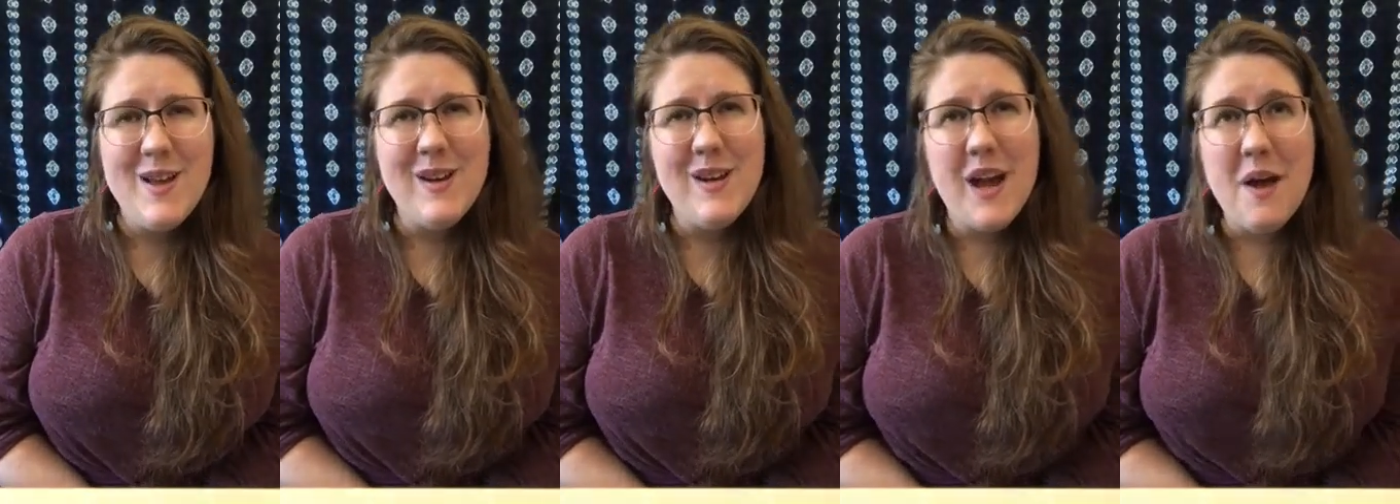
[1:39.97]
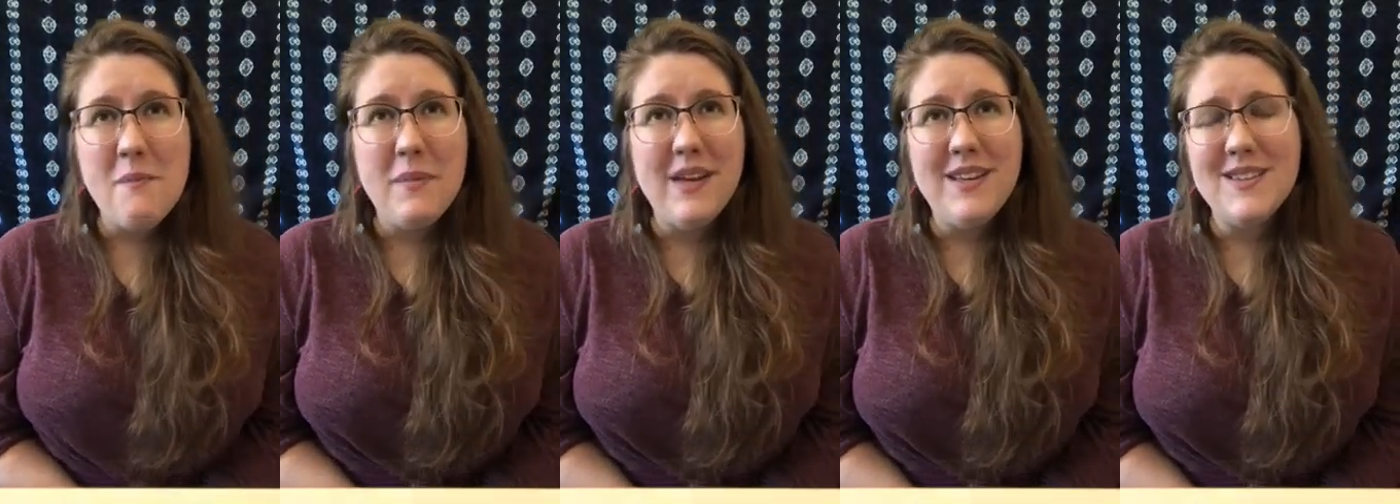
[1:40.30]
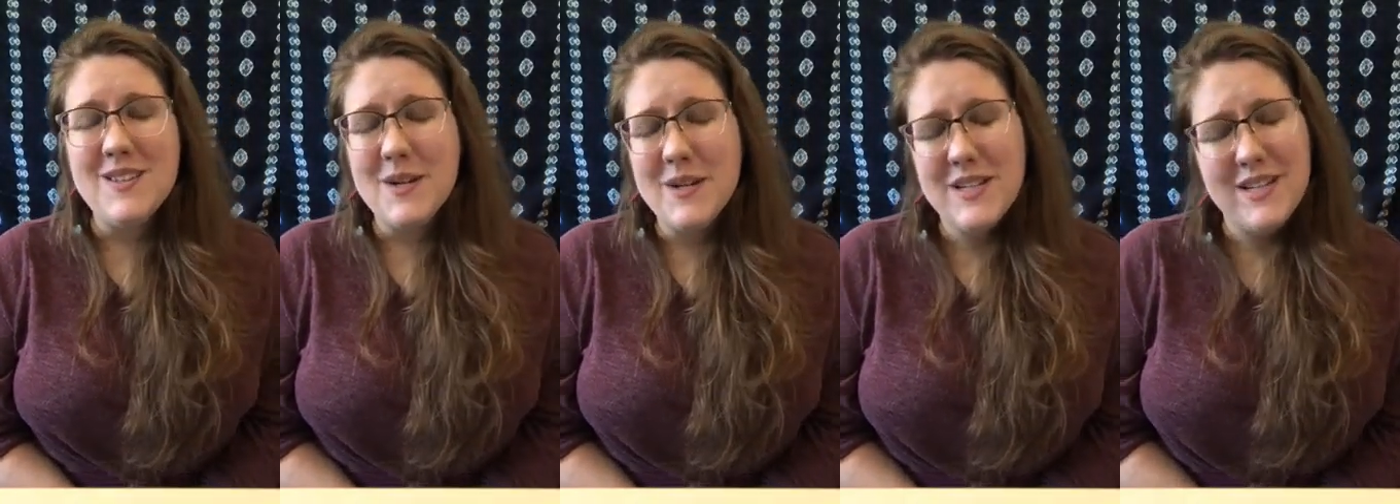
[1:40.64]
not being
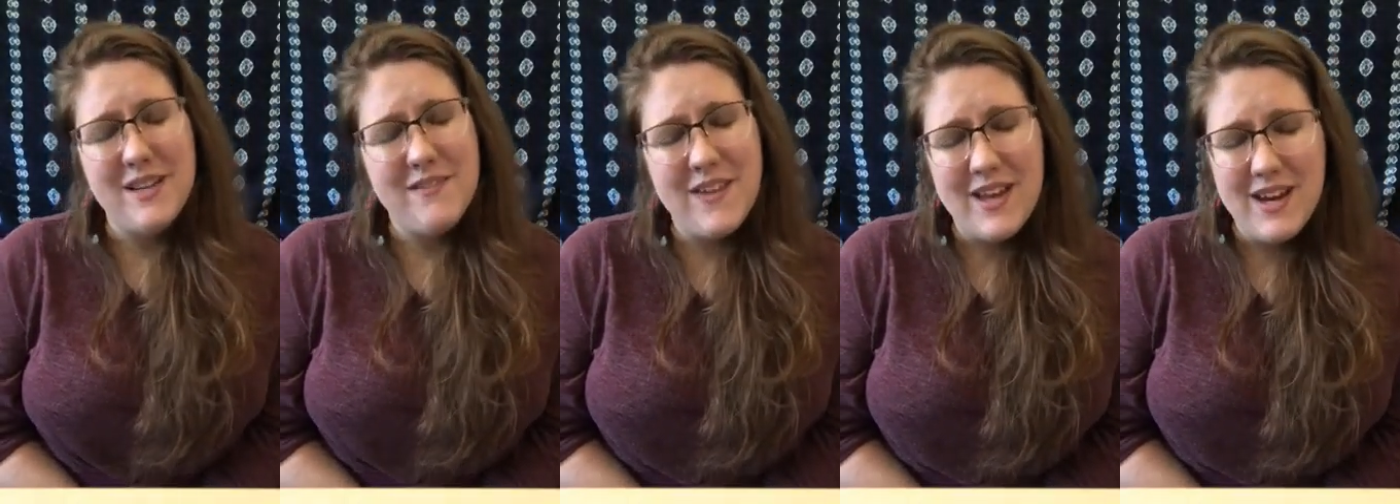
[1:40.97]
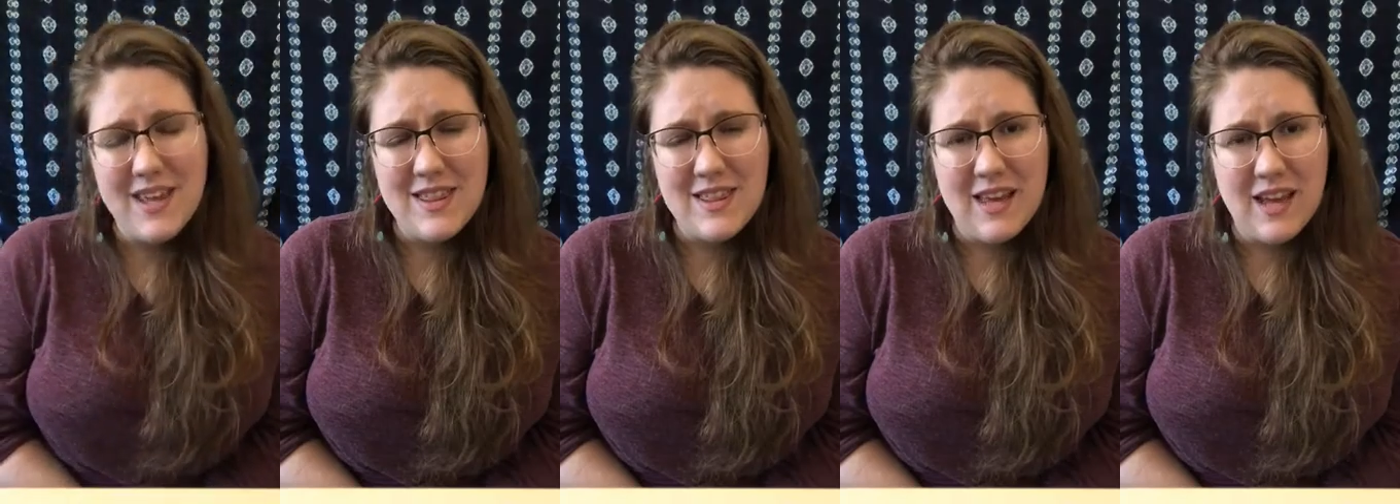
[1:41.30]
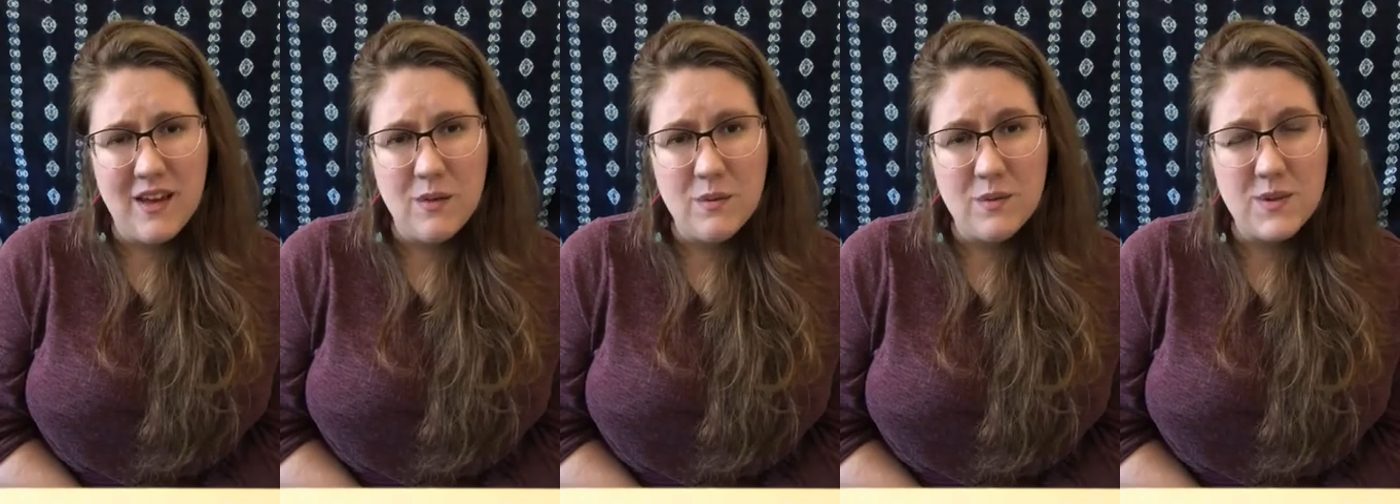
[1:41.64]
certain of
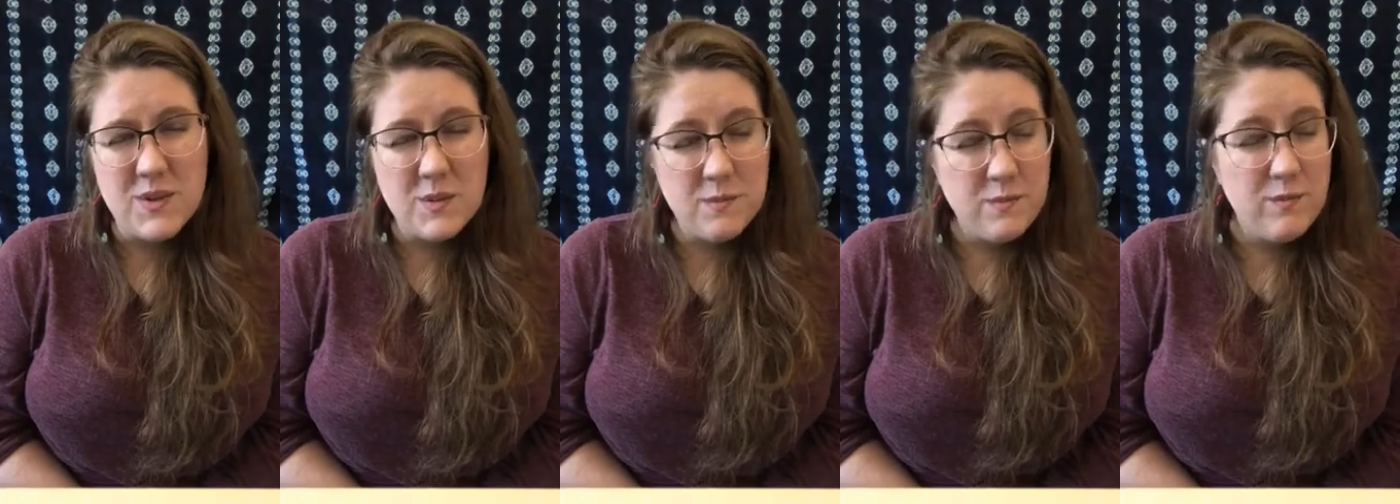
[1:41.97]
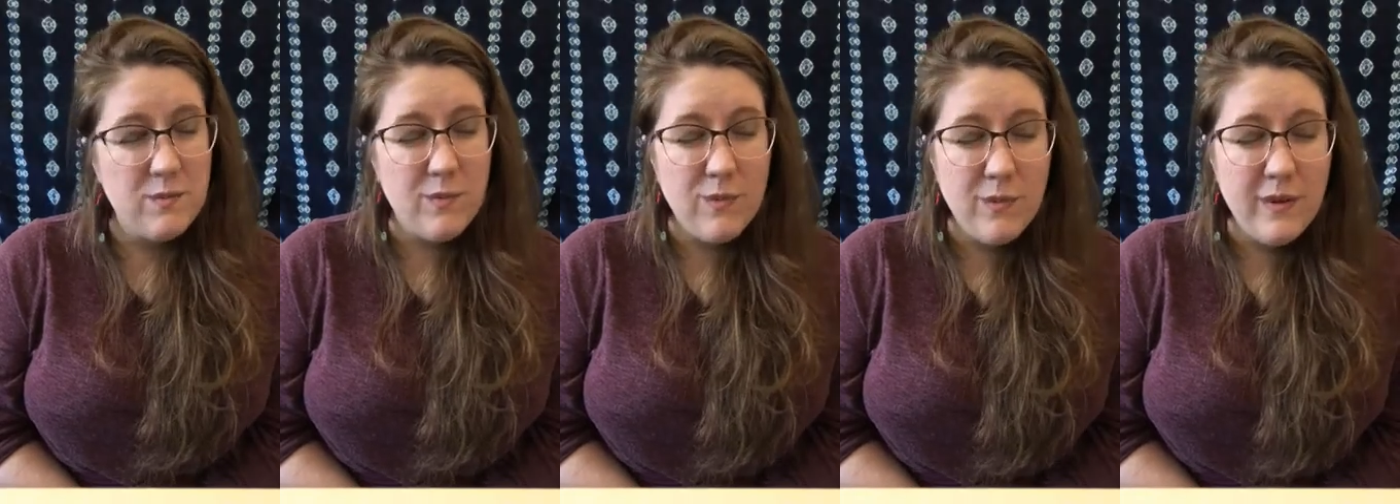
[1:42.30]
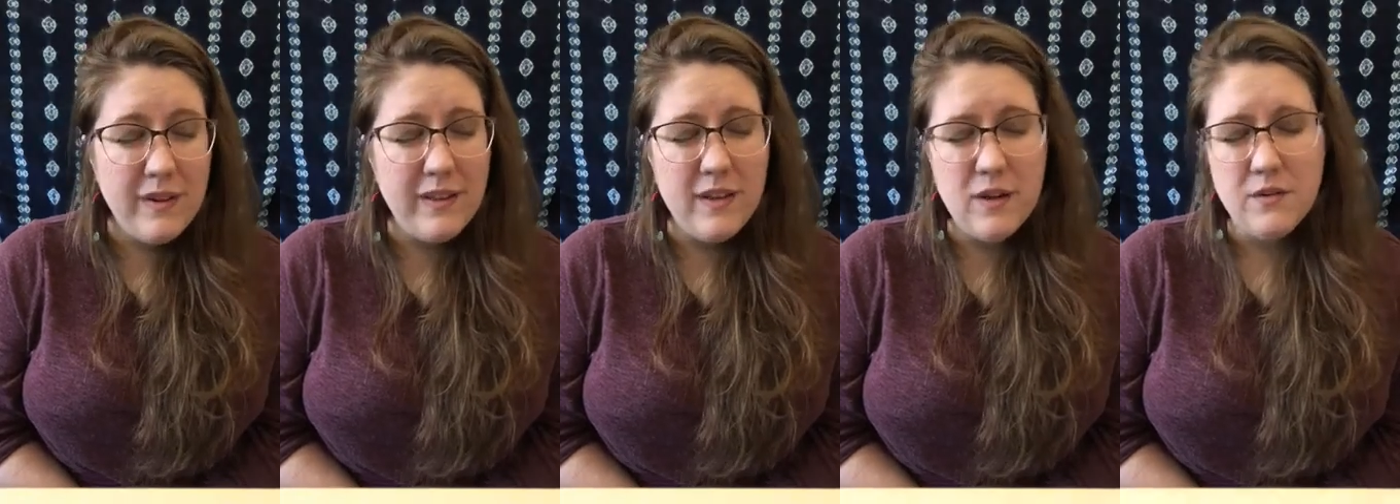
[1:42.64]
anything was
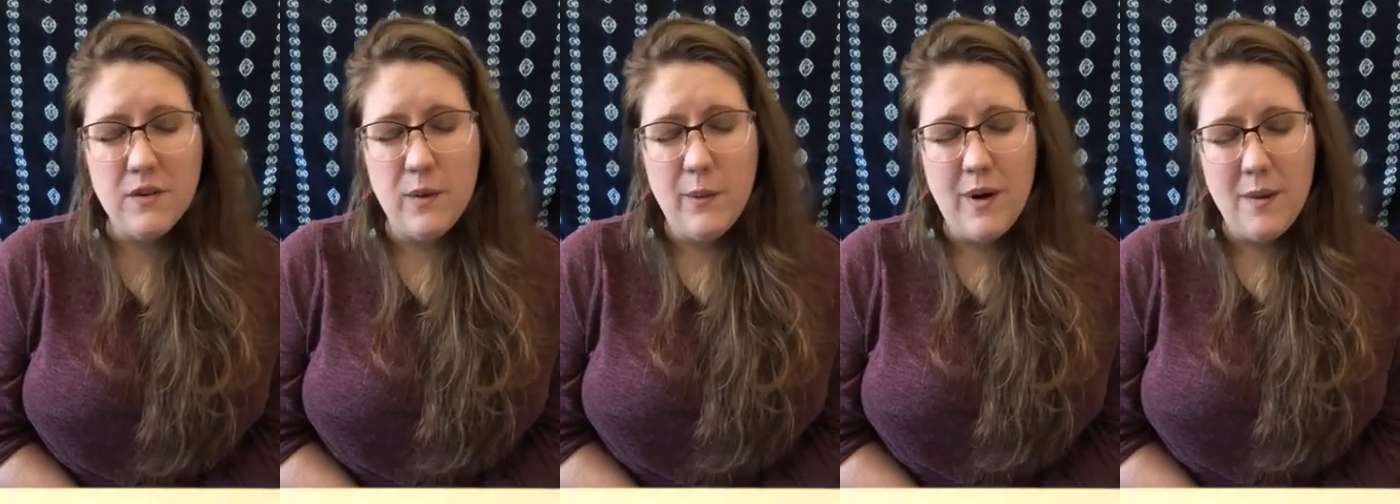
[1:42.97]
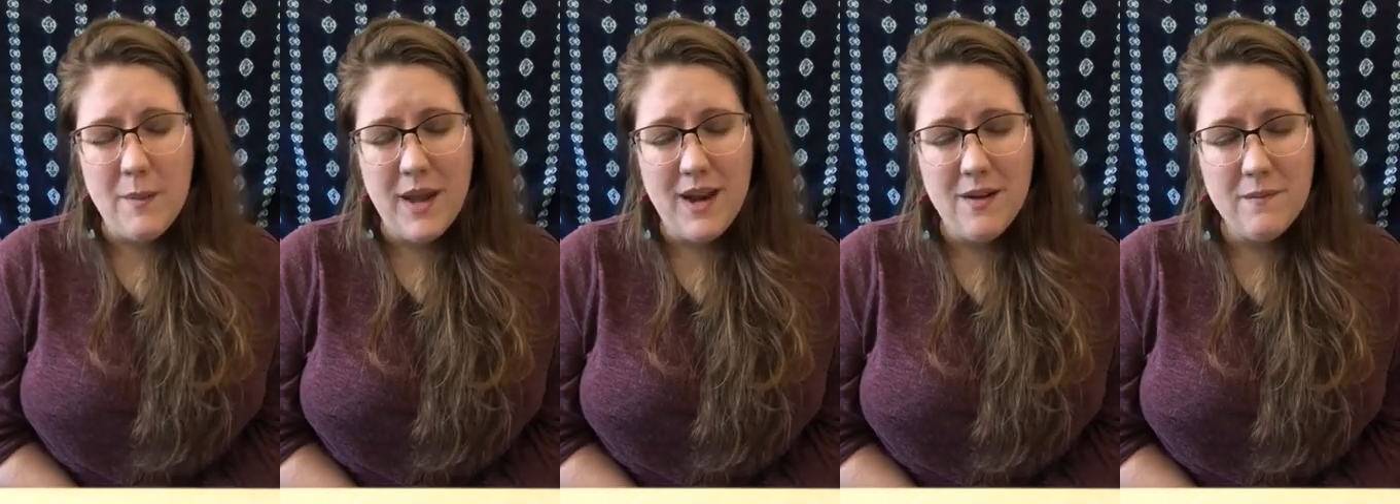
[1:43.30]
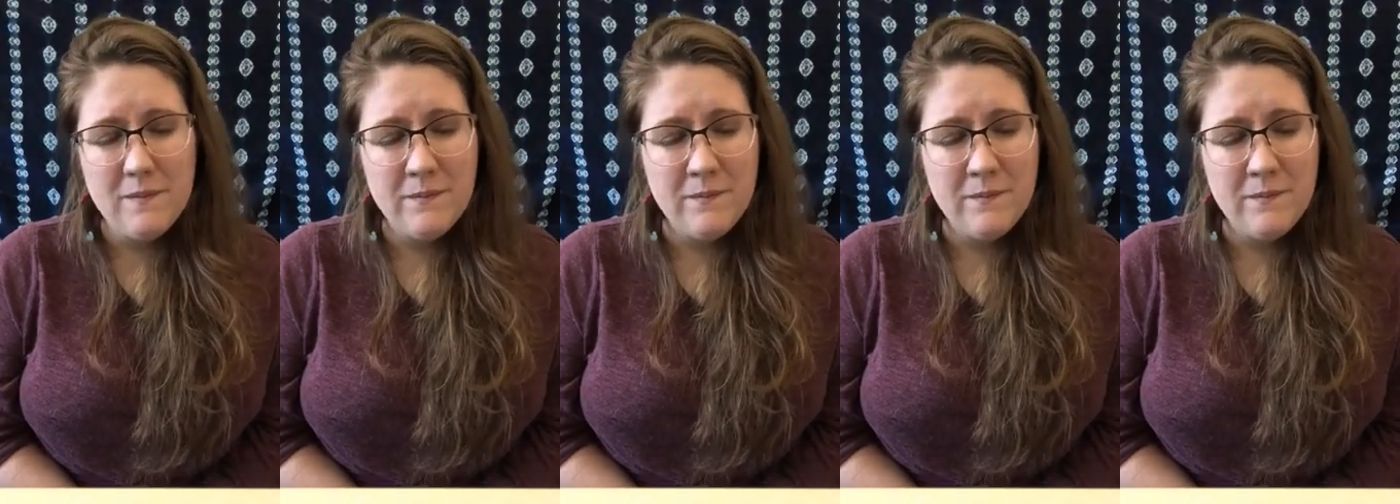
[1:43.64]
really overwhelming.